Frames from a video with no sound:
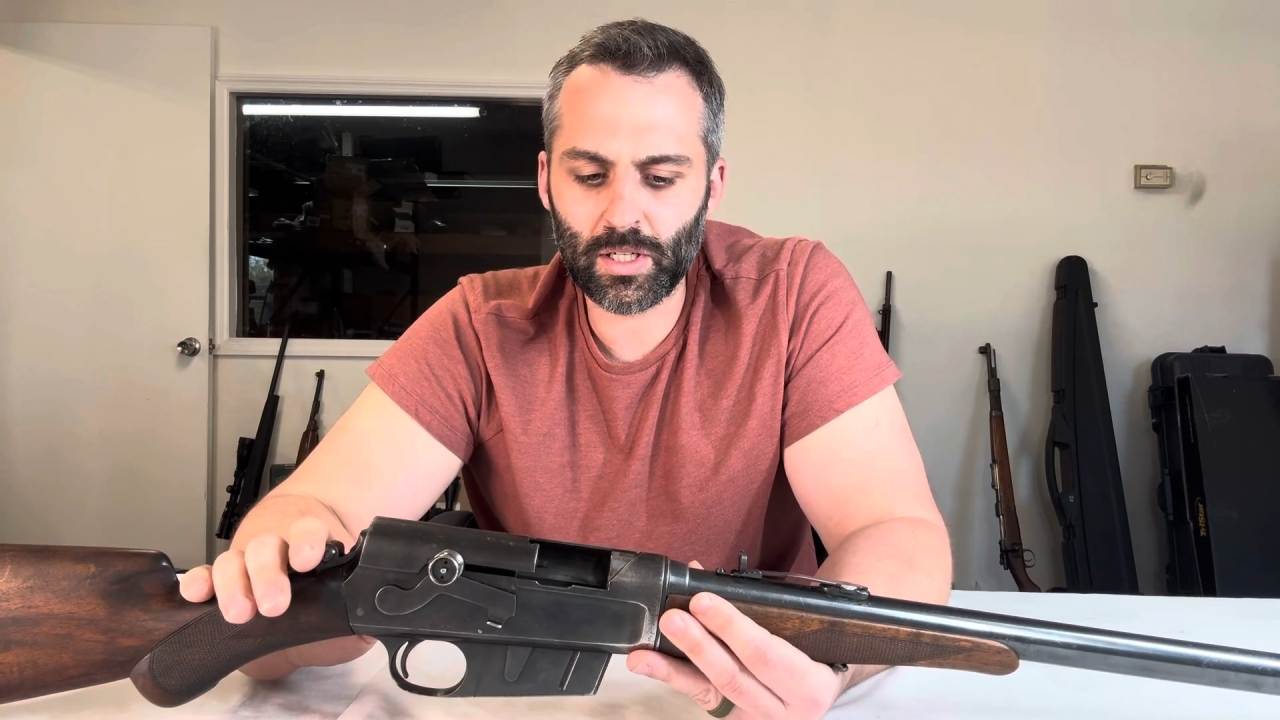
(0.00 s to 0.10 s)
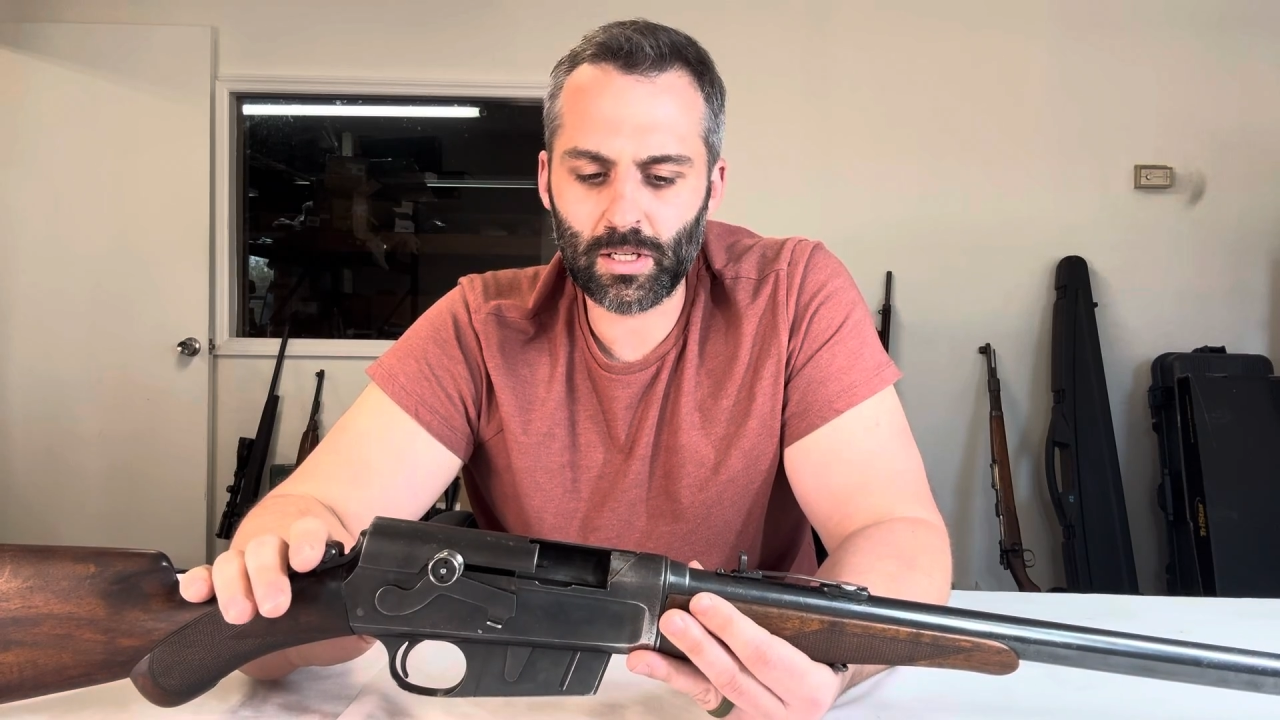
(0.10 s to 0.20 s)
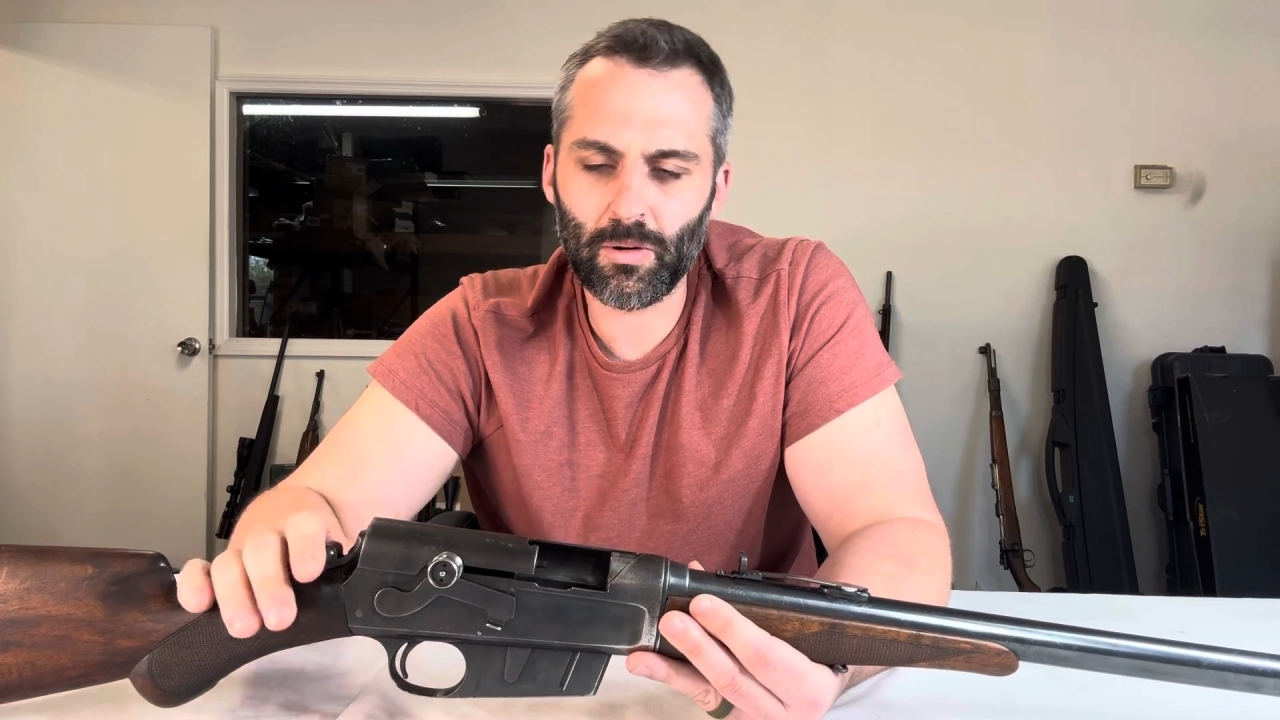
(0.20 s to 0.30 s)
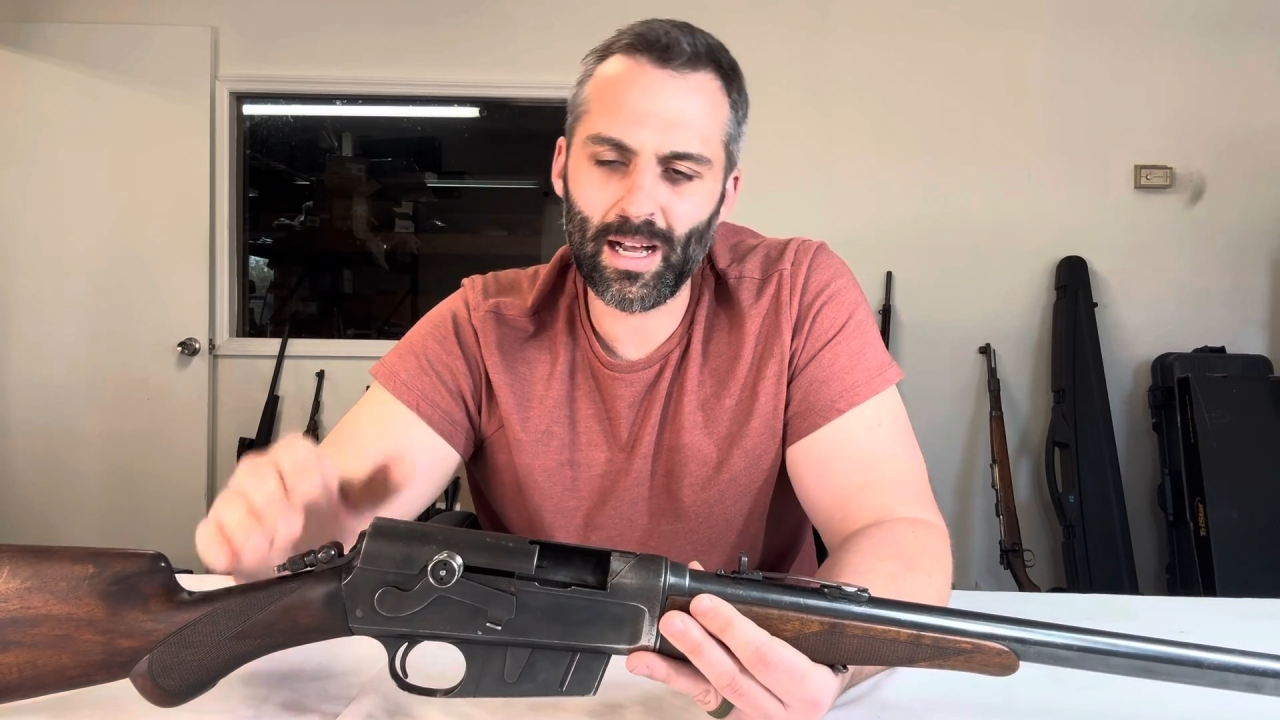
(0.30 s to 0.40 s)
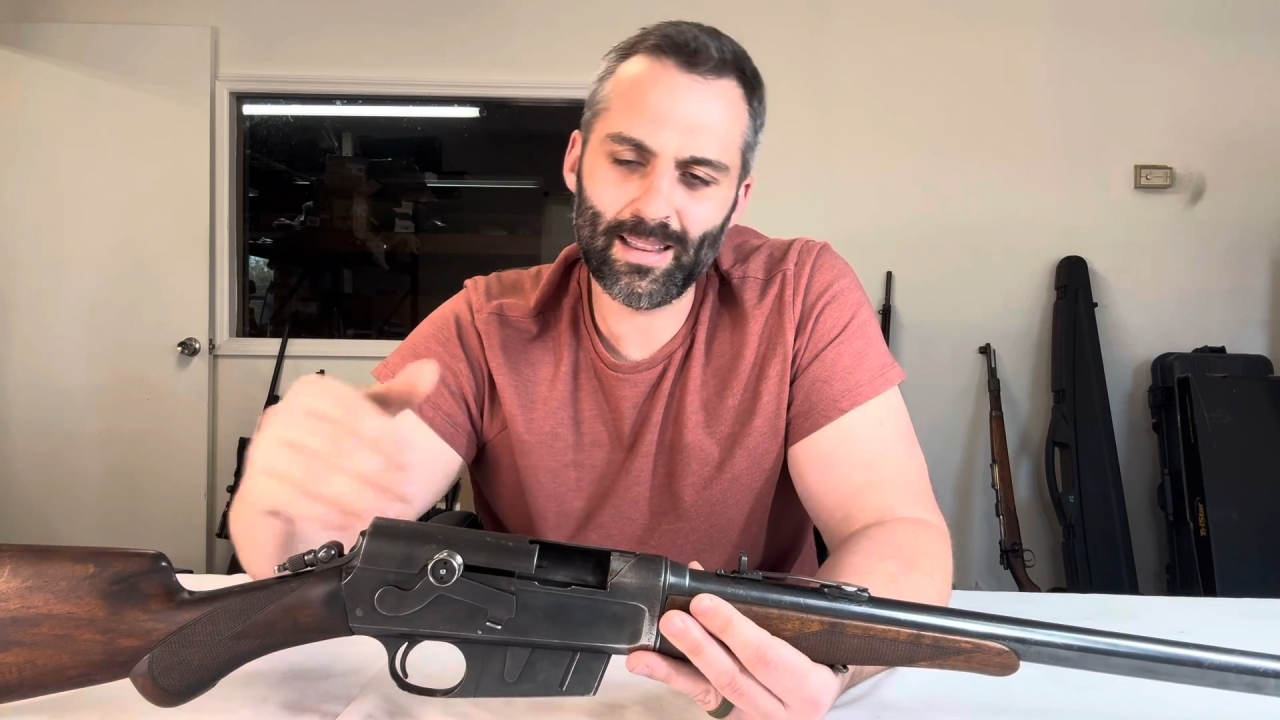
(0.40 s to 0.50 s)

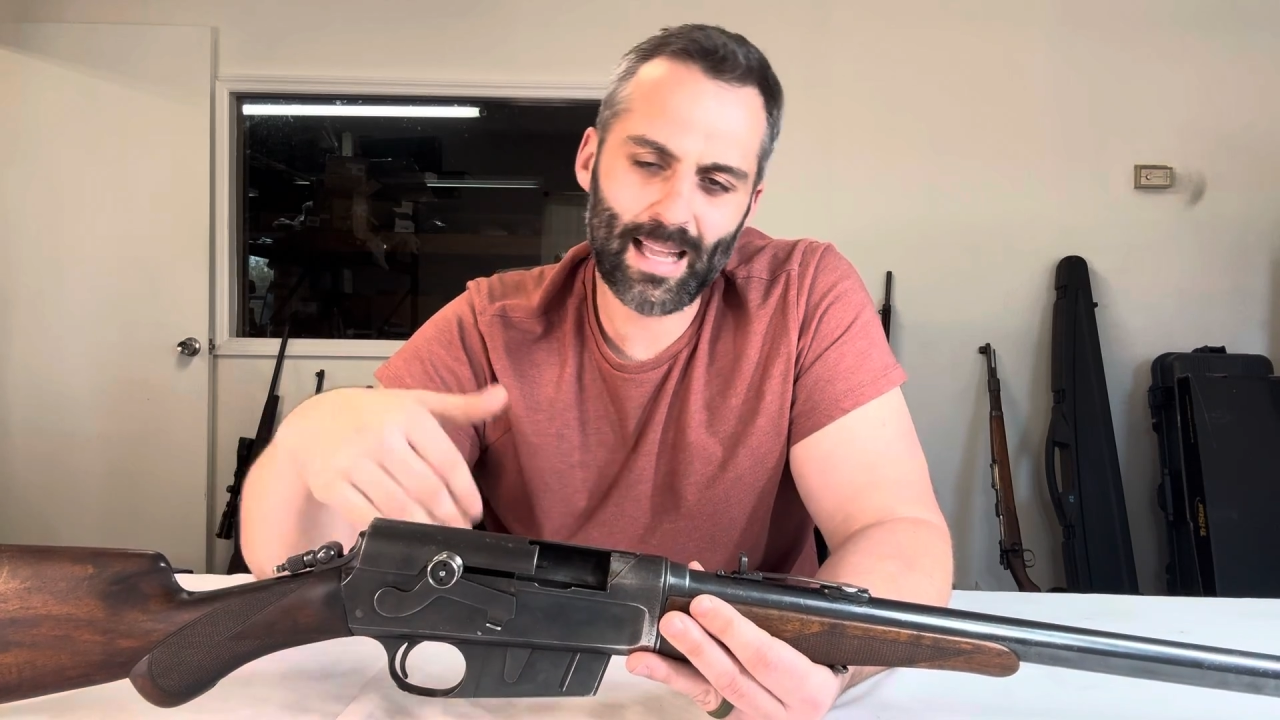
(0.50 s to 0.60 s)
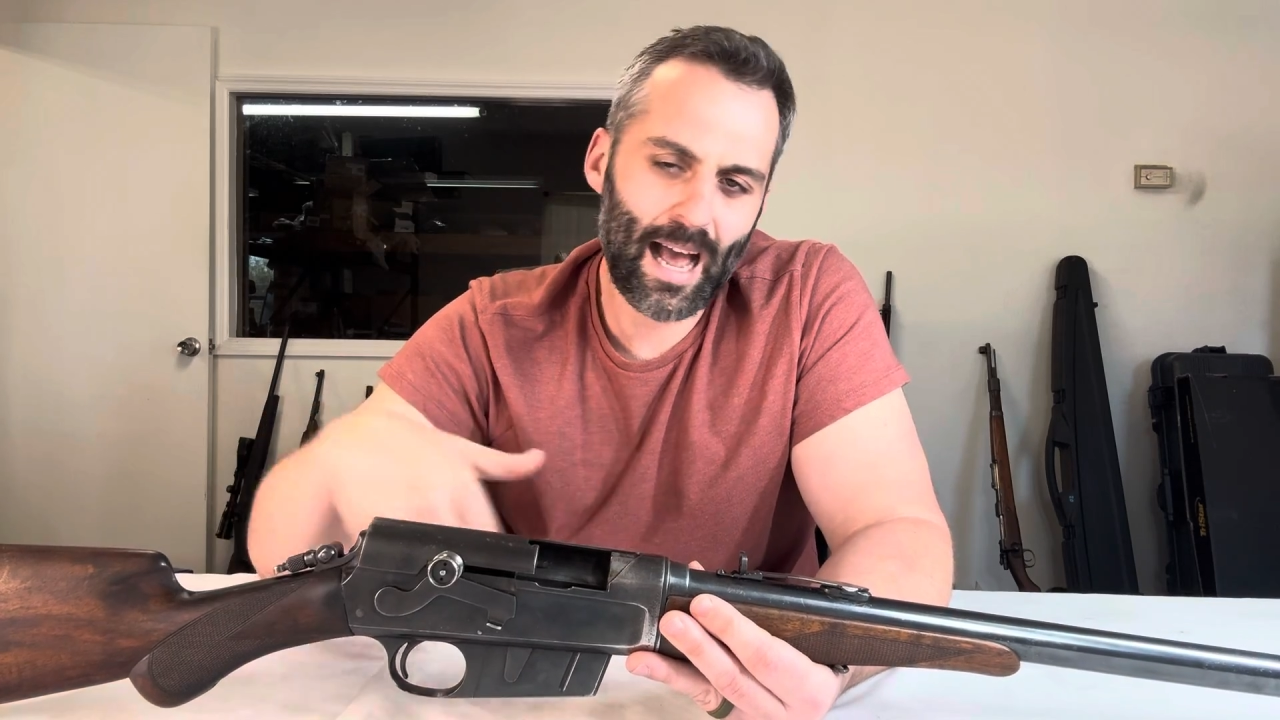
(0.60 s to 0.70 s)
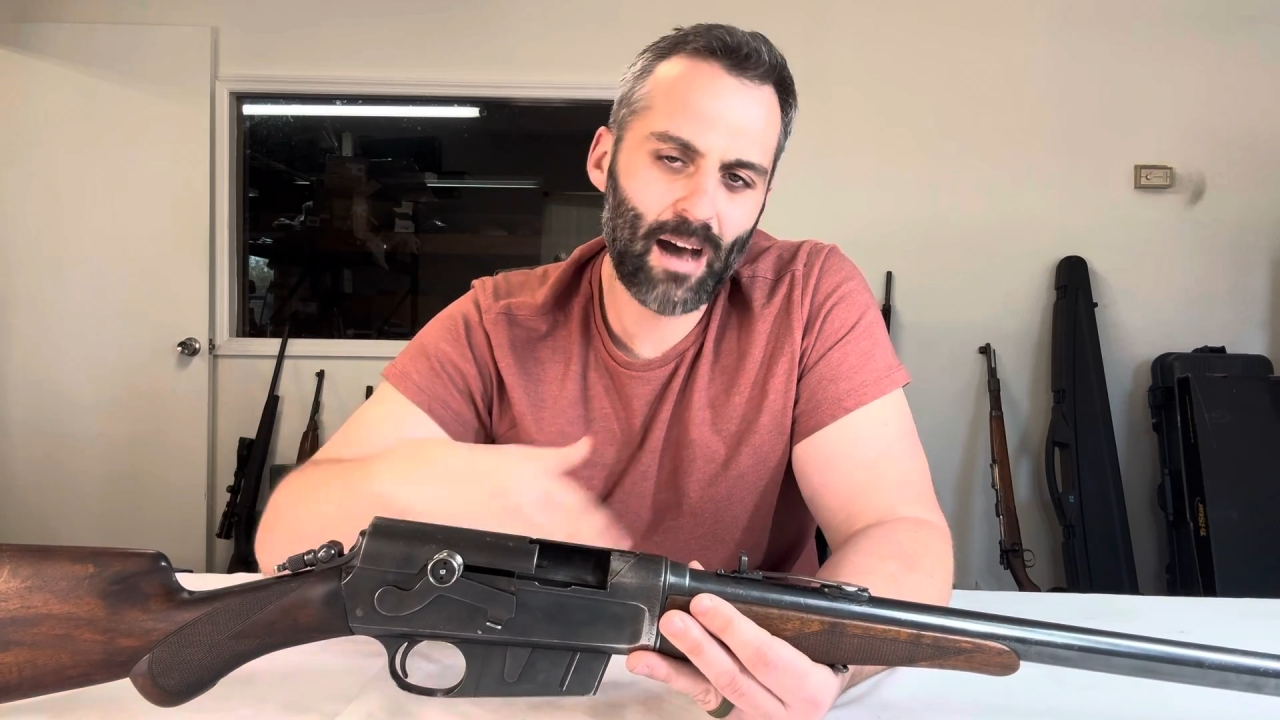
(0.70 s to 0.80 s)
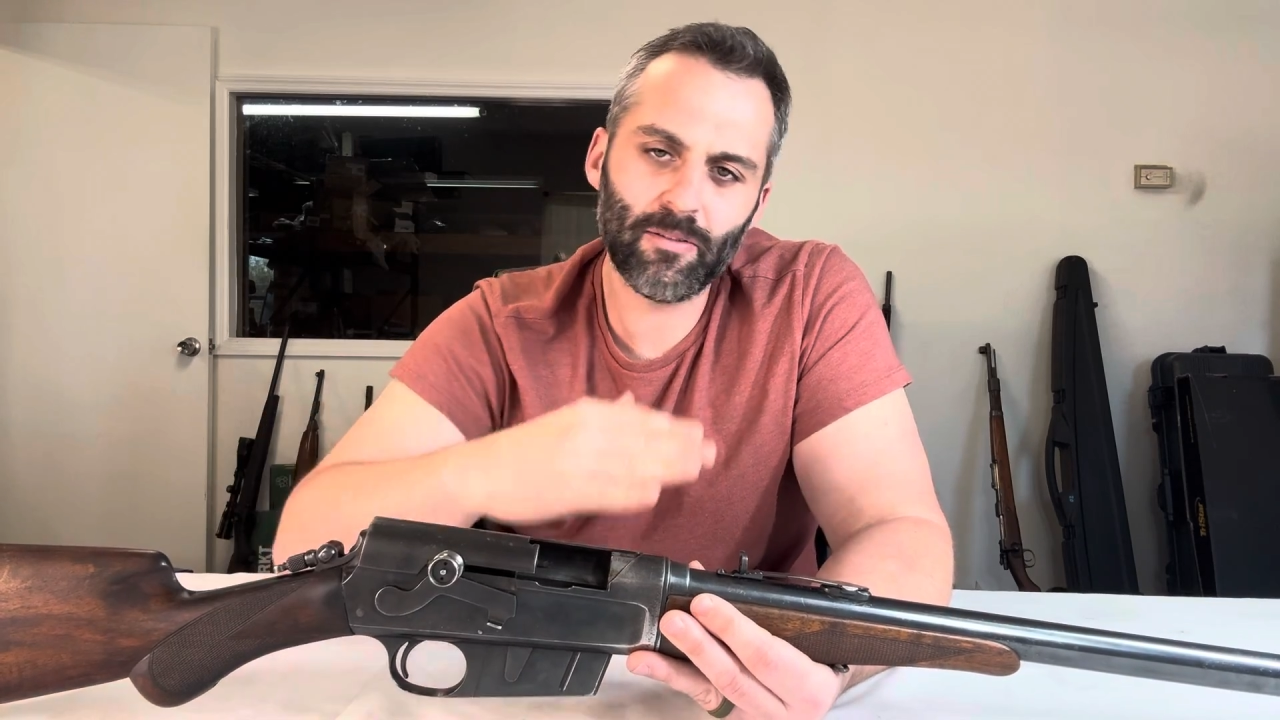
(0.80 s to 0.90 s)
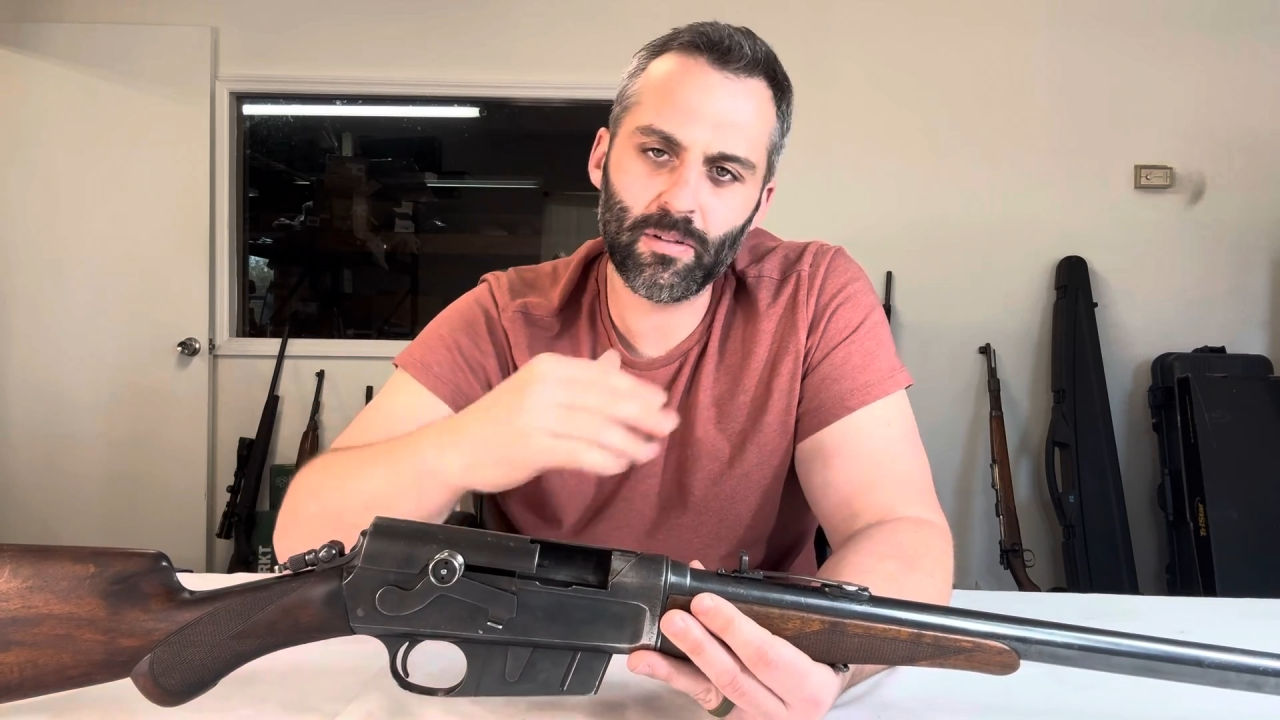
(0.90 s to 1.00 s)

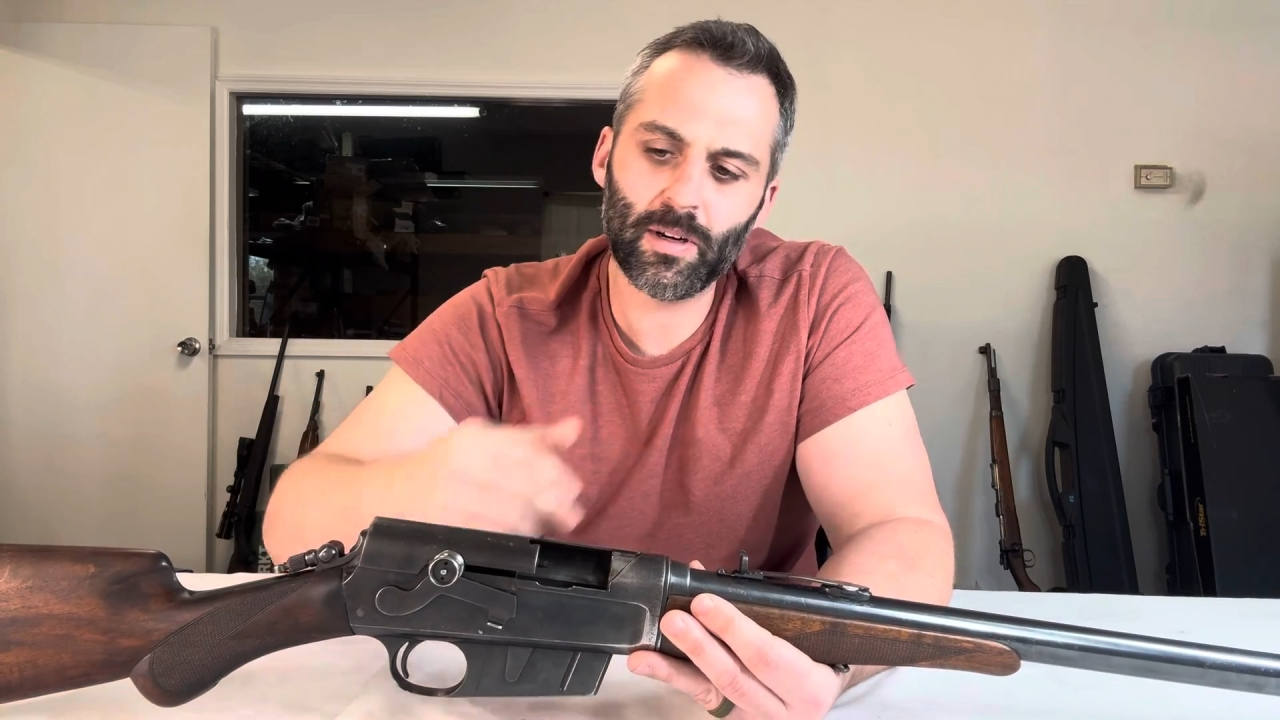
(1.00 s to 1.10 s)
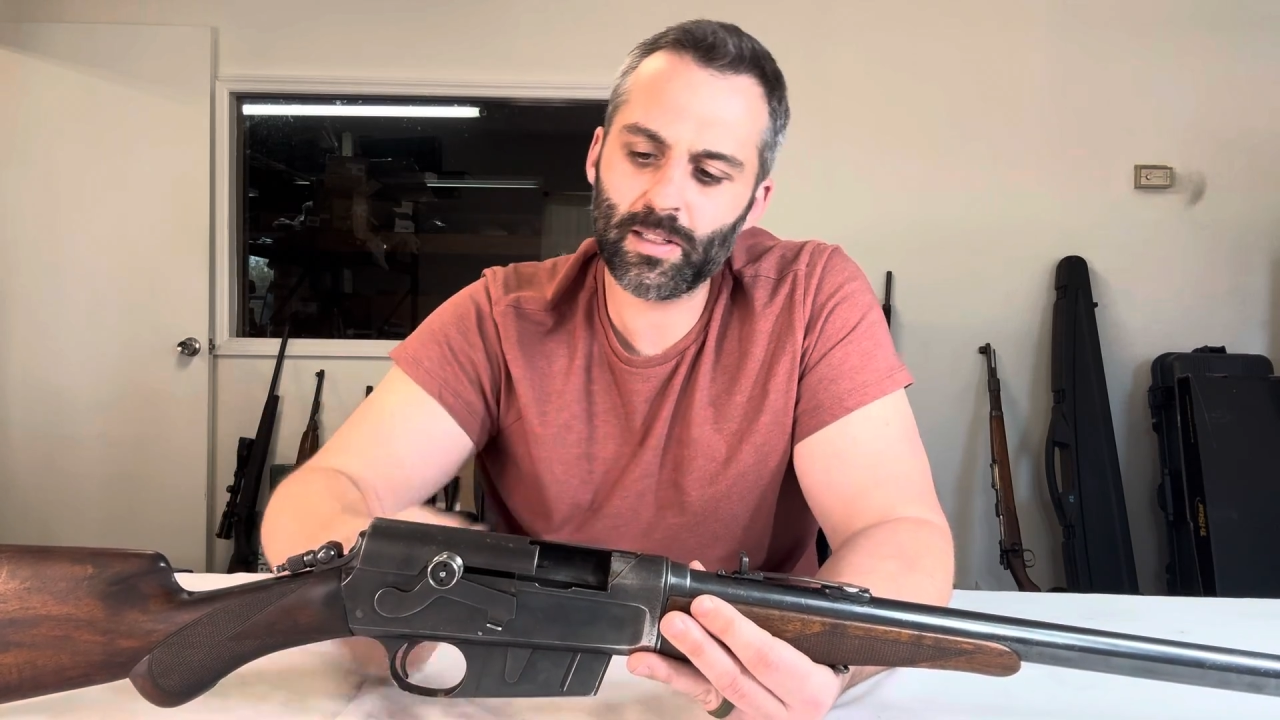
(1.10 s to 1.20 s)
allowed for